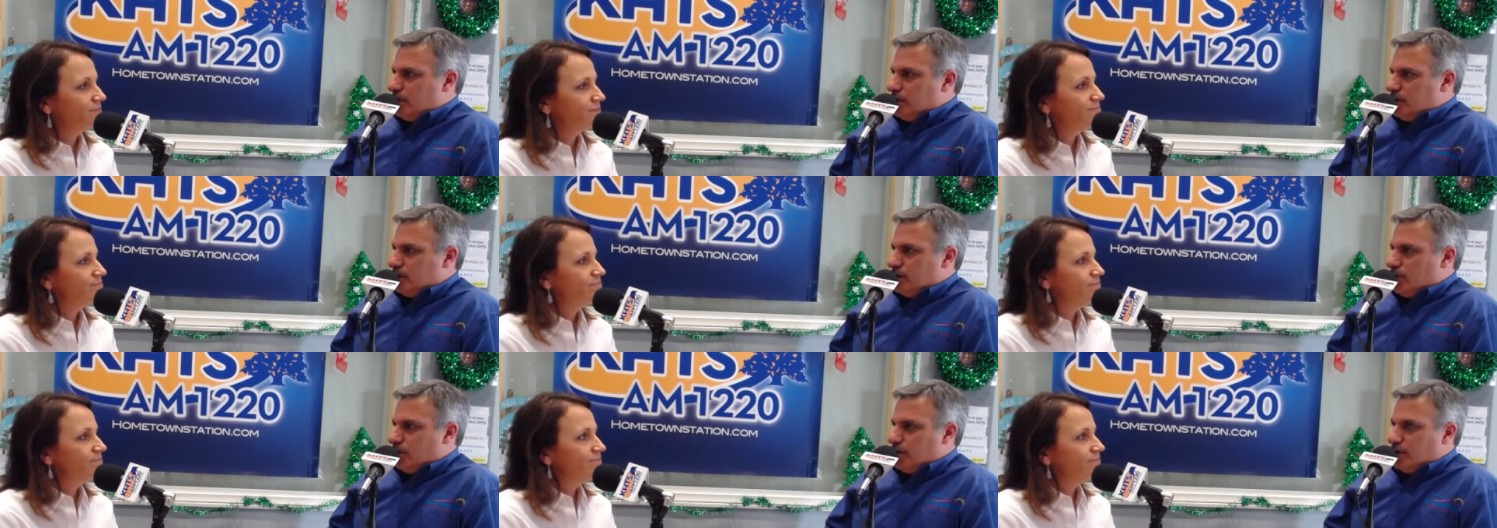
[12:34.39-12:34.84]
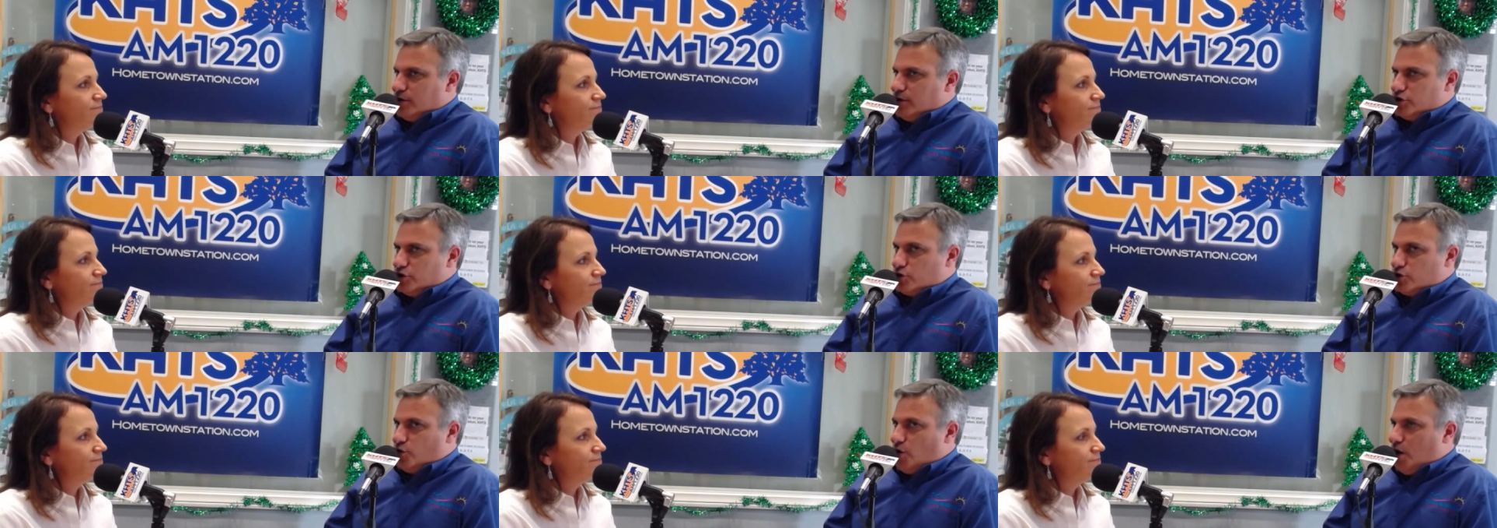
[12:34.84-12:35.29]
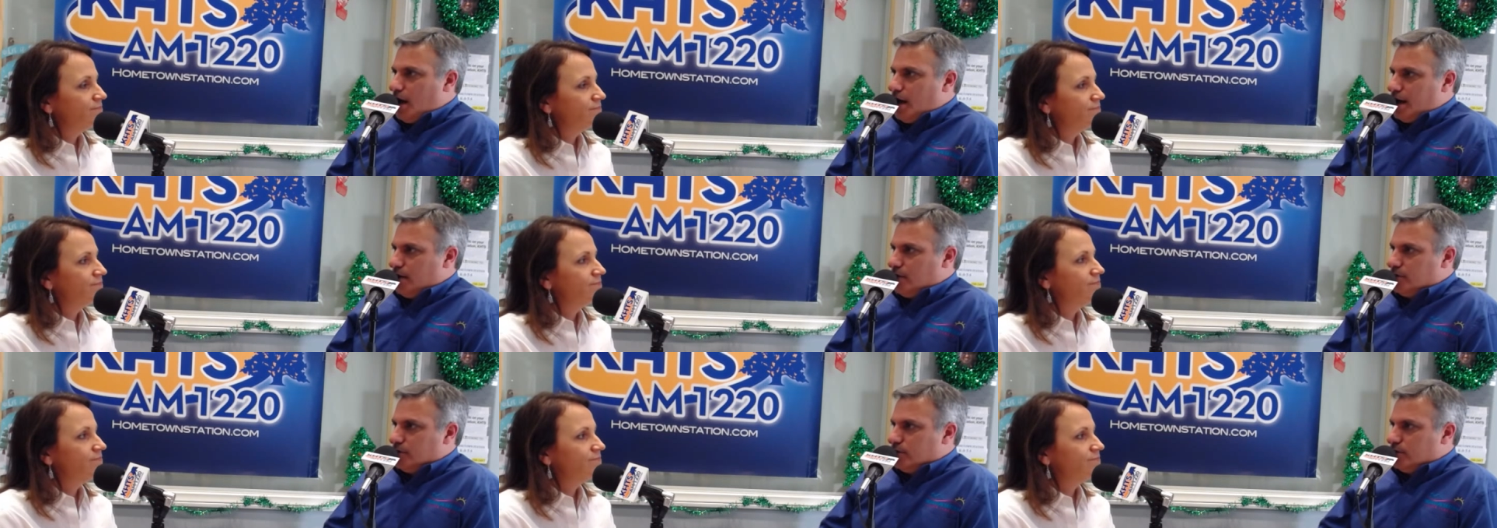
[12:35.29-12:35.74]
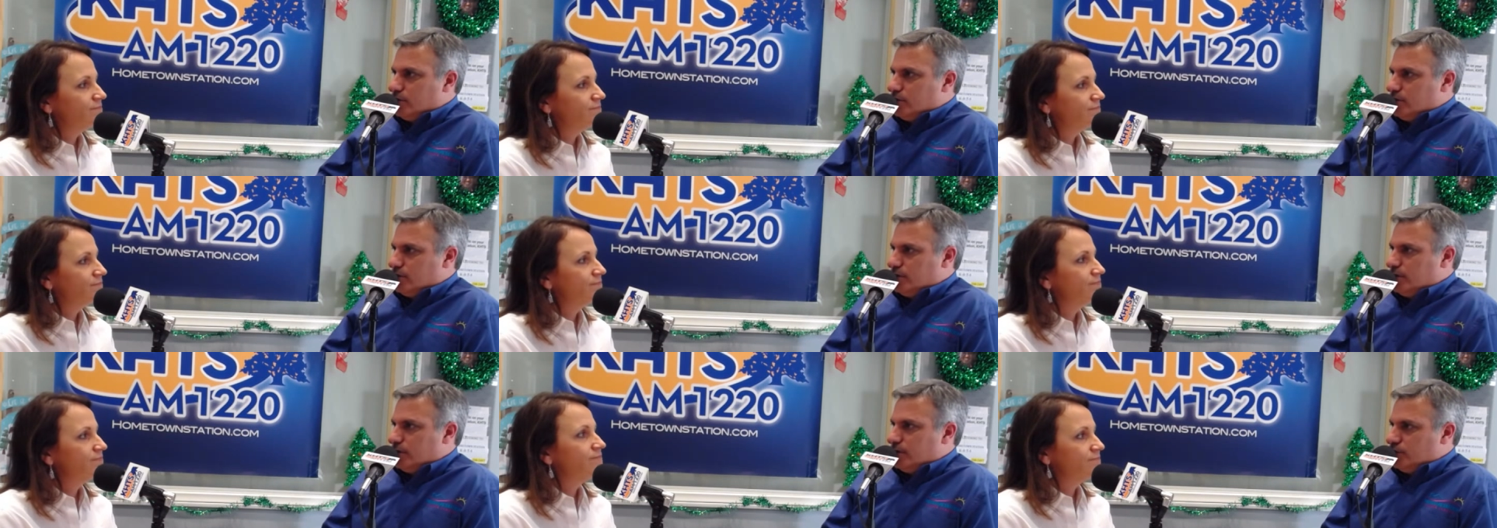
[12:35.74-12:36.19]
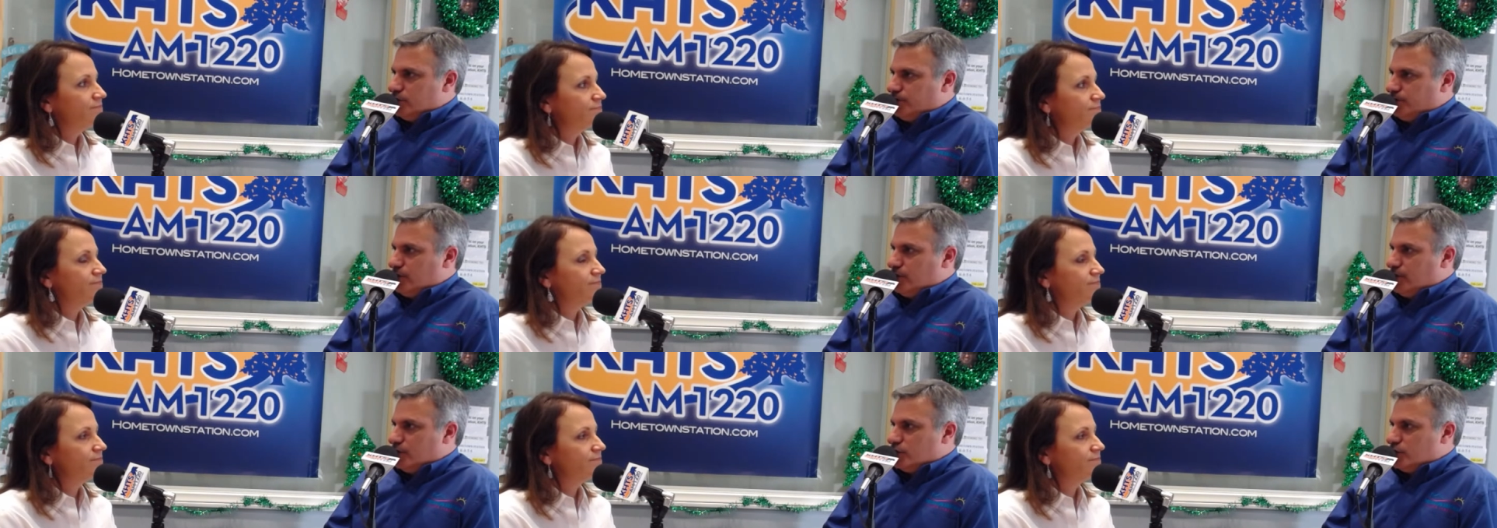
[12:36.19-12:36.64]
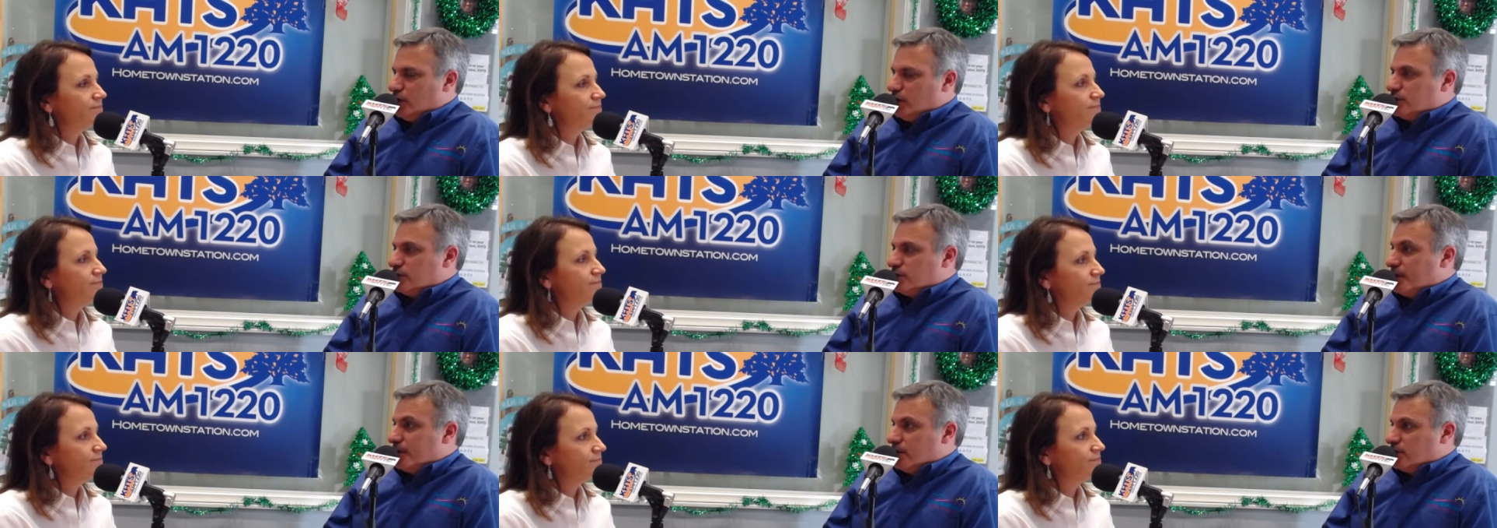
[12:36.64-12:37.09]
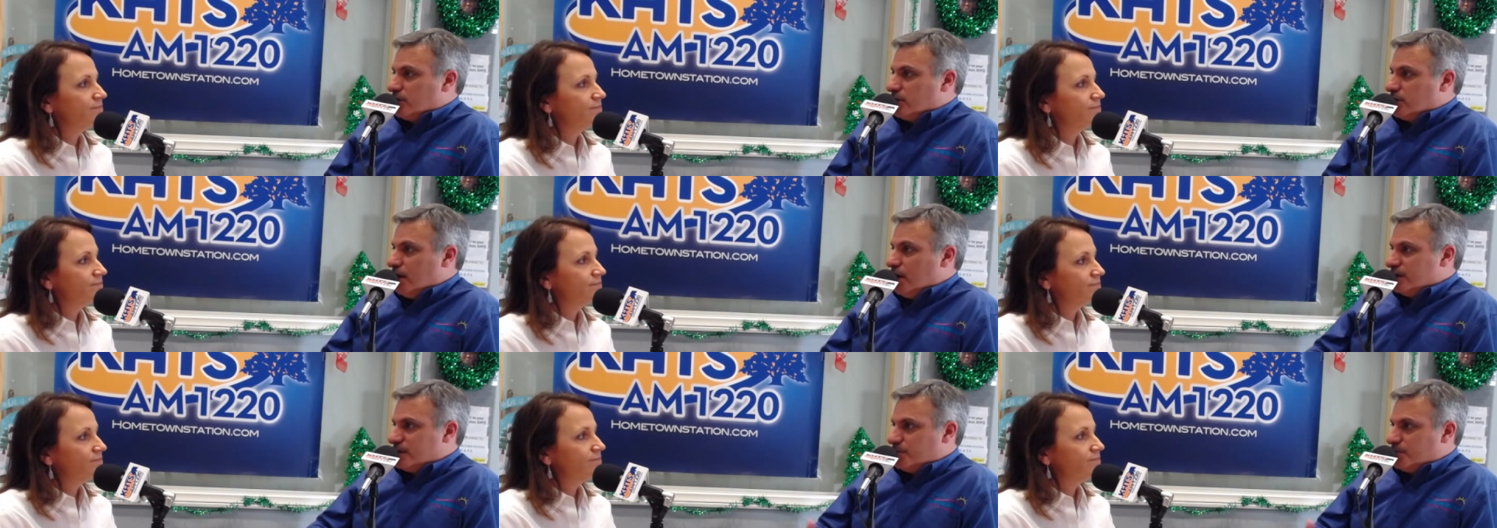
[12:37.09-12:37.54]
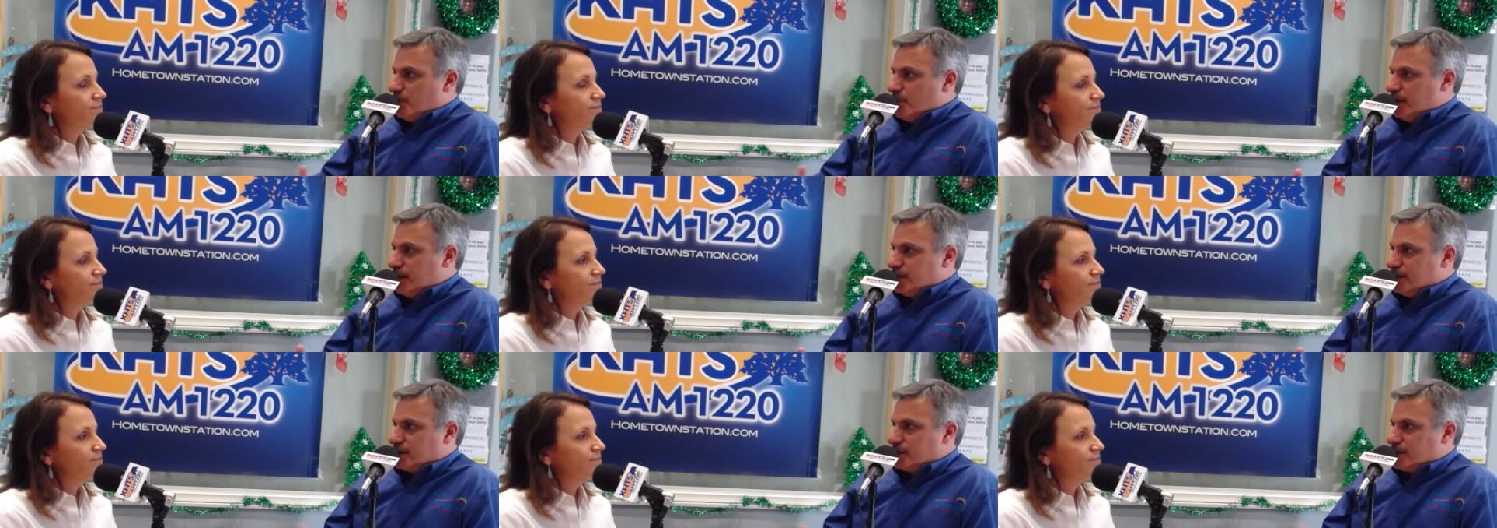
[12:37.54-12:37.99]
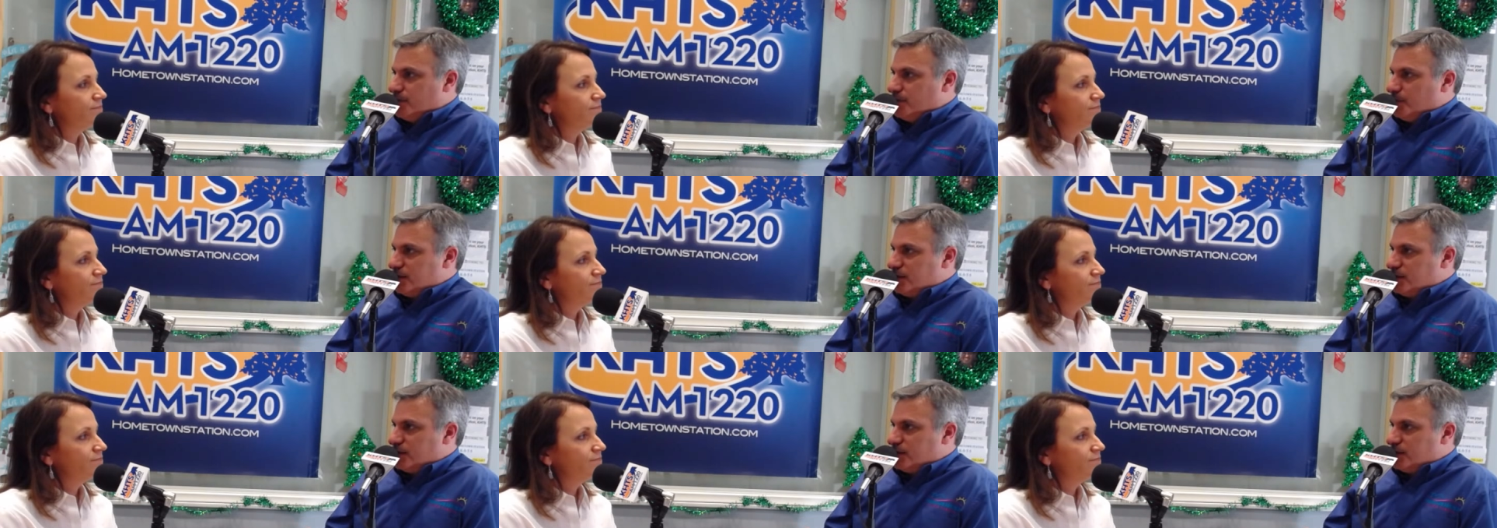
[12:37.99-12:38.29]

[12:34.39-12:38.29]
Speaker 1: on a trial or in front of a judge because all this money is going to be spent,